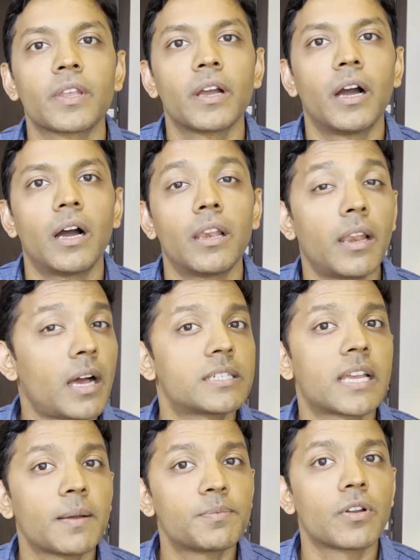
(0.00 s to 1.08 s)
large
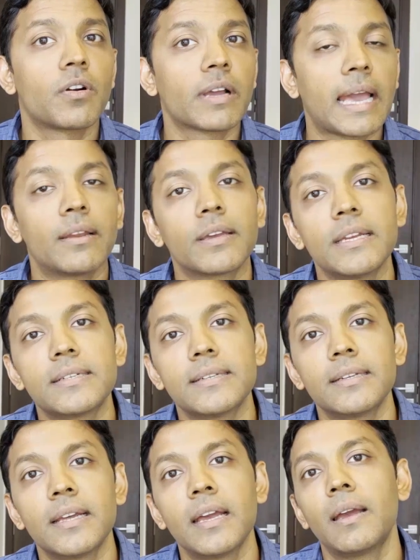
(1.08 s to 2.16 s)
cap stock
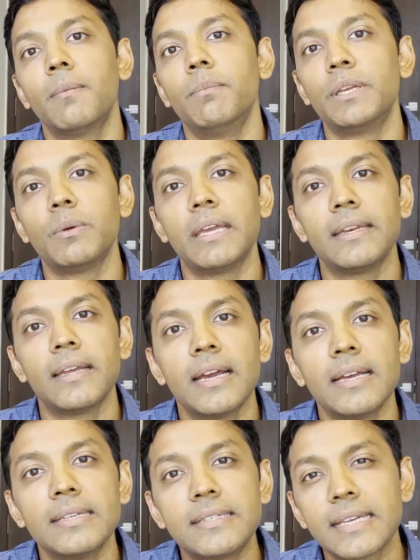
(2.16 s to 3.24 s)
allocation between
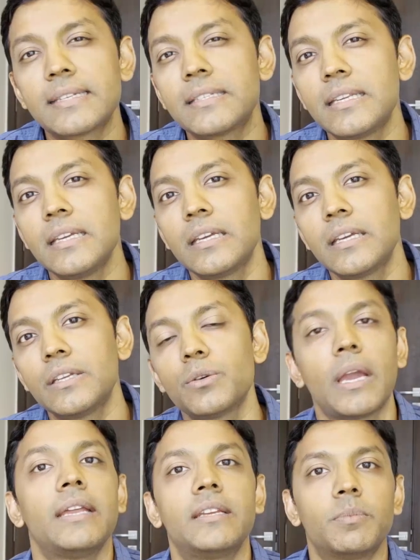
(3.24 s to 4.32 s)
60 to
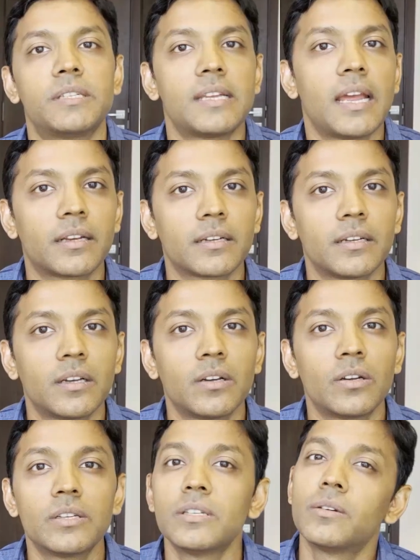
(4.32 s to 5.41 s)
80%.
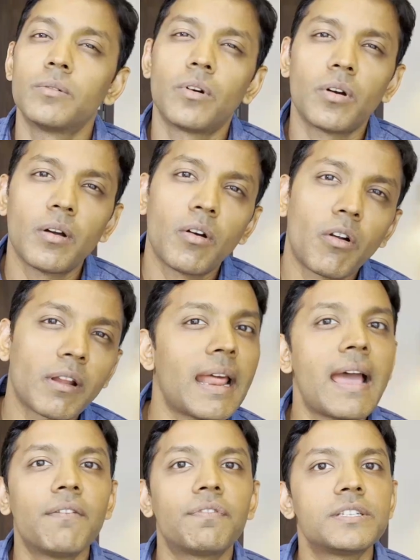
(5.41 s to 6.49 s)
On an
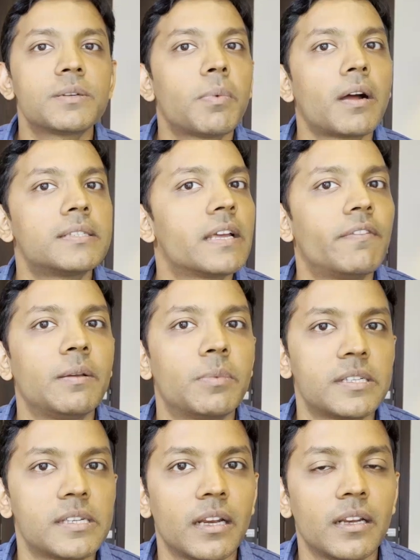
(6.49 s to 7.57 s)
average, about
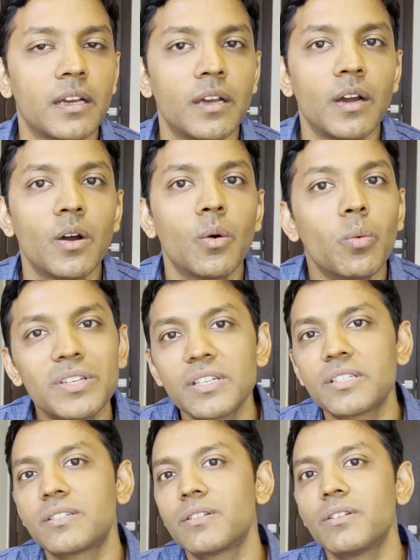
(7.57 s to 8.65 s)
70%, which
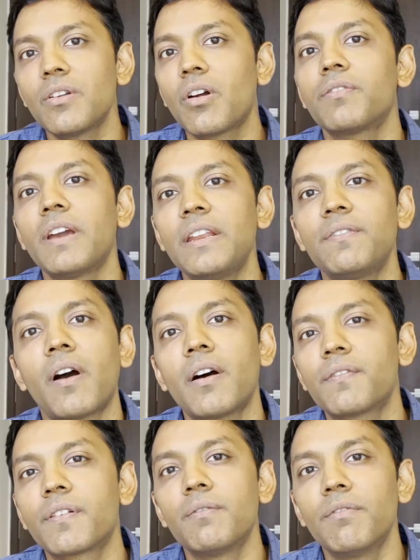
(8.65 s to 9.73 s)
is not very far
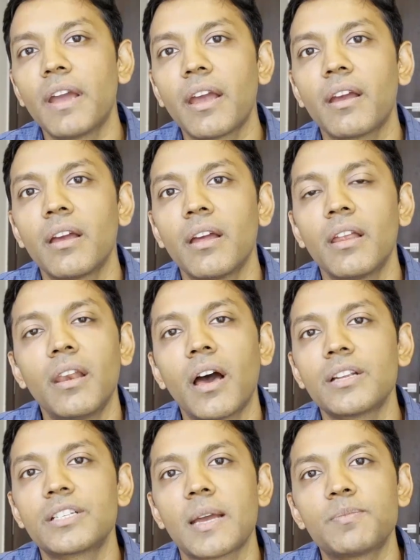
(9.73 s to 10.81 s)
from where
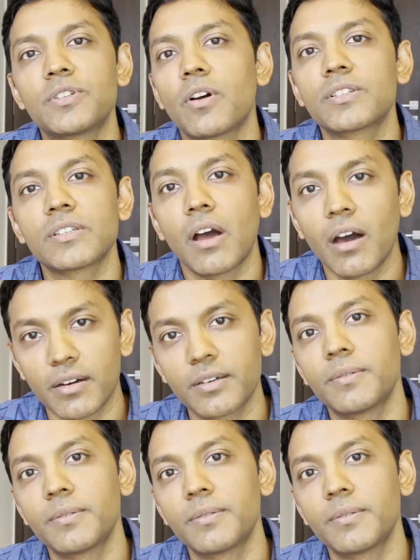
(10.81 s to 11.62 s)
large cap stocks are.